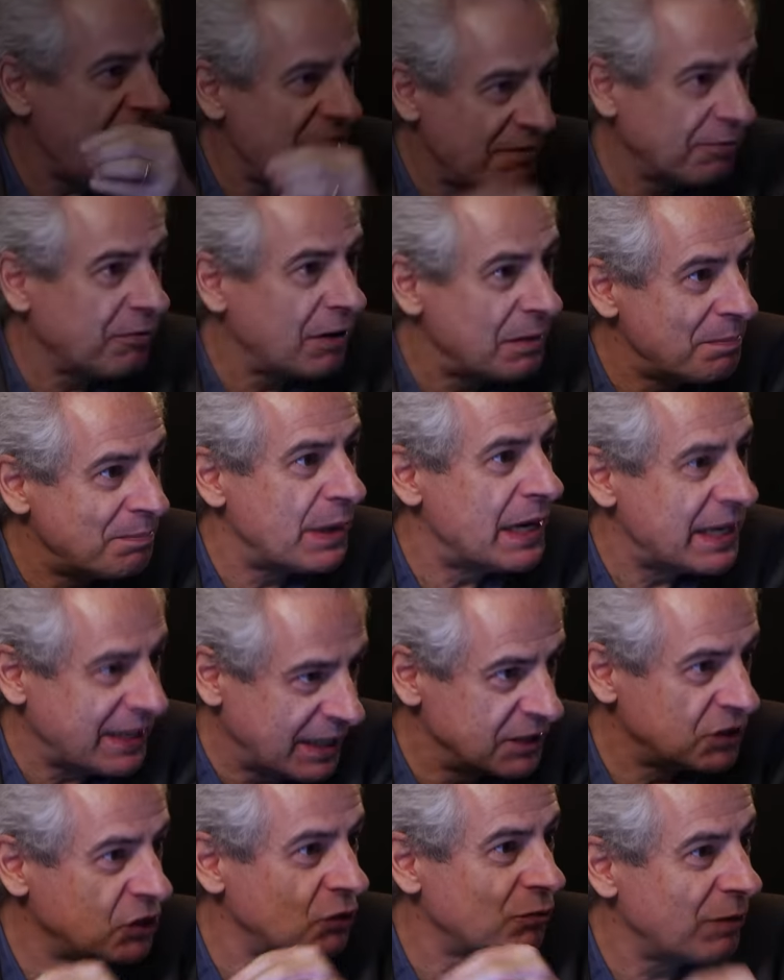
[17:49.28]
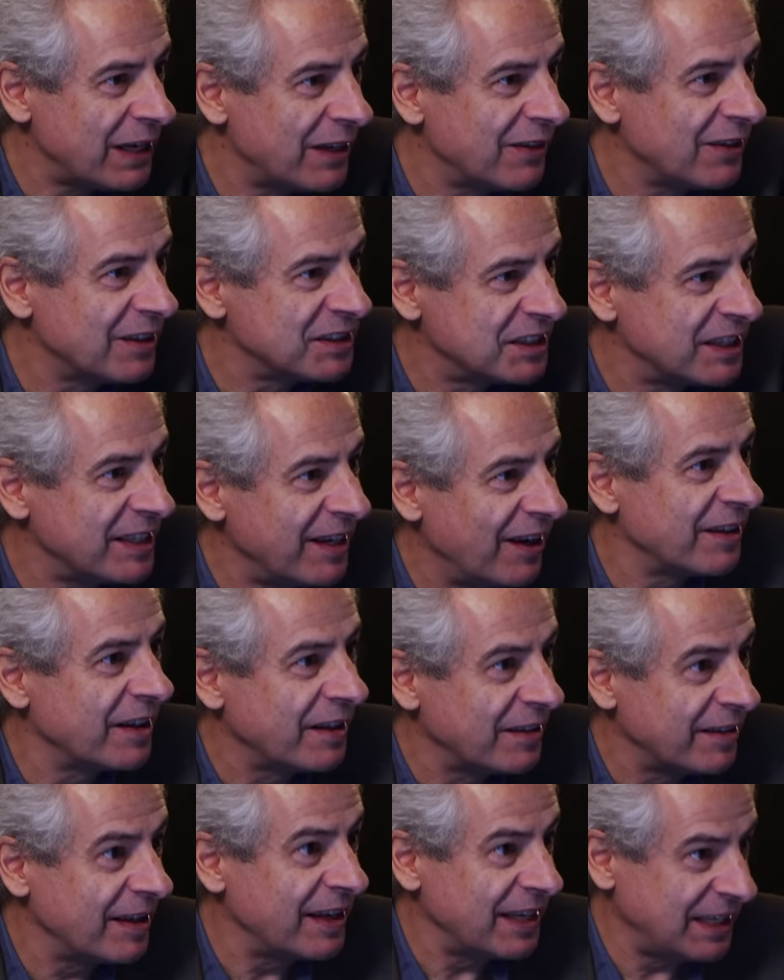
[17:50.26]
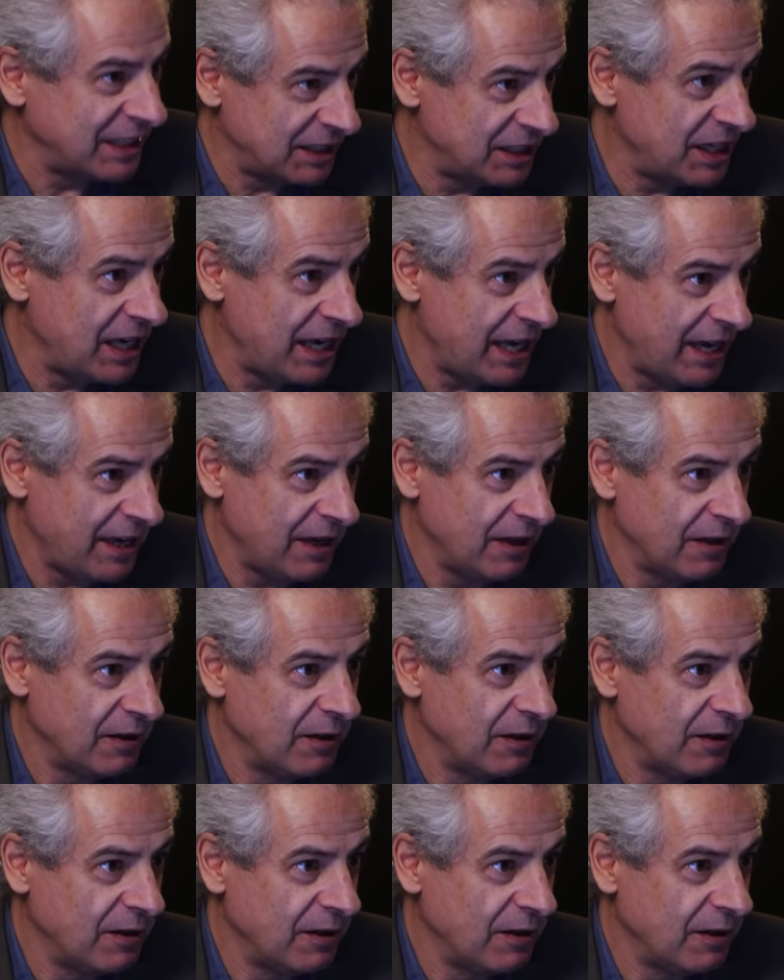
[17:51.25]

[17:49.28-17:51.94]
every bit as real as the other things here.